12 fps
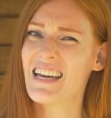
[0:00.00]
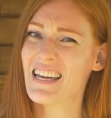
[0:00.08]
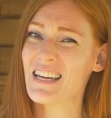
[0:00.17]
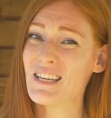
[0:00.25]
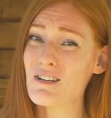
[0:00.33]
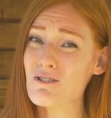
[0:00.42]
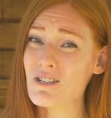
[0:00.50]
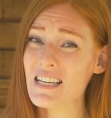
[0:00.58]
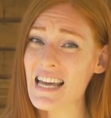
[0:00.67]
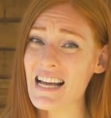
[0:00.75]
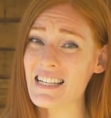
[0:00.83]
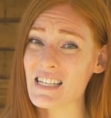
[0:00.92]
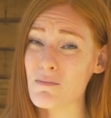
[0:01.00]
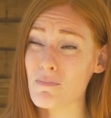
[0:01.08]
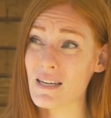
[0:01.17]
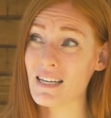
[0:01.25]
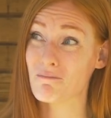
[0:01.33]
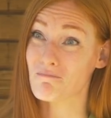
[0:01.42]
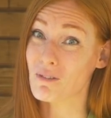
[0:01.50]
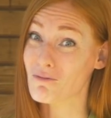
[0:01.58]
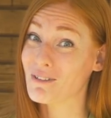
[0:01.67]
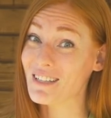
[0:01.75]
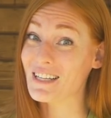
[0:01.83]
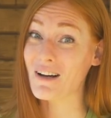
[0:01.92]
it usually ends up being
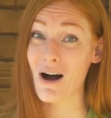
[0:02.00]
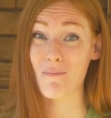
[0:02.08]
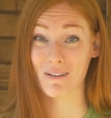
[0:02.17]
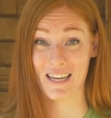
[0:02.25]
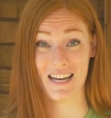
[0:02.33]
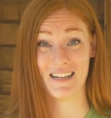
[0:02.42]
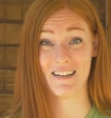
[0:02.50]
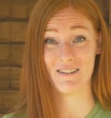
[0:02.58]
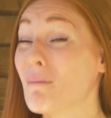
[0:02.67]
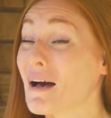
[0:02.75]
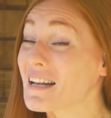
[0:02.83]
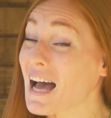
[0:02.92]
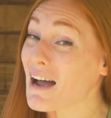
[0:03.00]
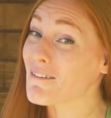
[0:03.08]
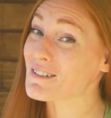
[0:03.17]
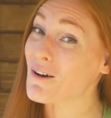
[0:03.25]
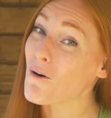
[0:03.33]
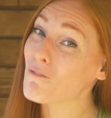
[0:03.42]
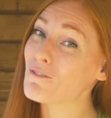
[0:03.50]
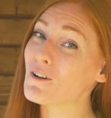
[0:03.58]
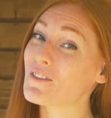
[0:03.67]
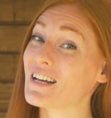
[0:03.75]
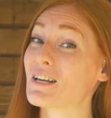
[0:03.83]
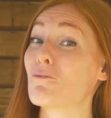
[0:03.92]
really complicated. But I was hopeful
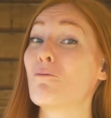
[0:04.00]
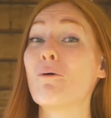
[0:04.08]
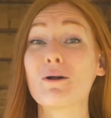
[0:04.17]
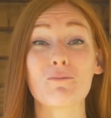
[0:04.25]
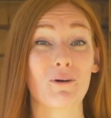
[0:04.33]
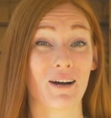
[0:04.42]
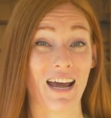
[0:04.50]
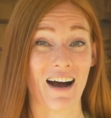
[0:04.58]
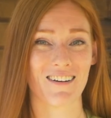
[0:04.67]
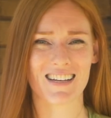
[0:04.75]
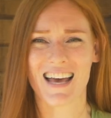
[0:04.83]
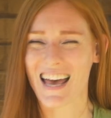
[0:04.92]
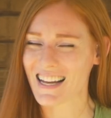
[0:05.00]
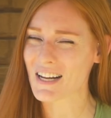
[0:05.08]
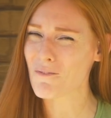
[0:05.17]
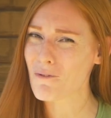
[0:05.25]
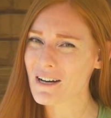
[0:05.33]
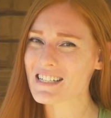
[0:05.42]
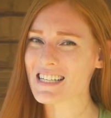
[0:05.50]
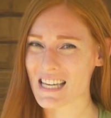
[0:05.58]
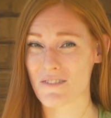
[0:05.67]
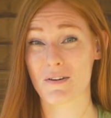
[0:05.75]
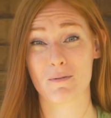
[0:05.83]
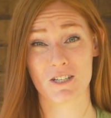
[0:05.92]
that it would work out, and I wanted to
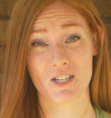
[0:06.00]
give him a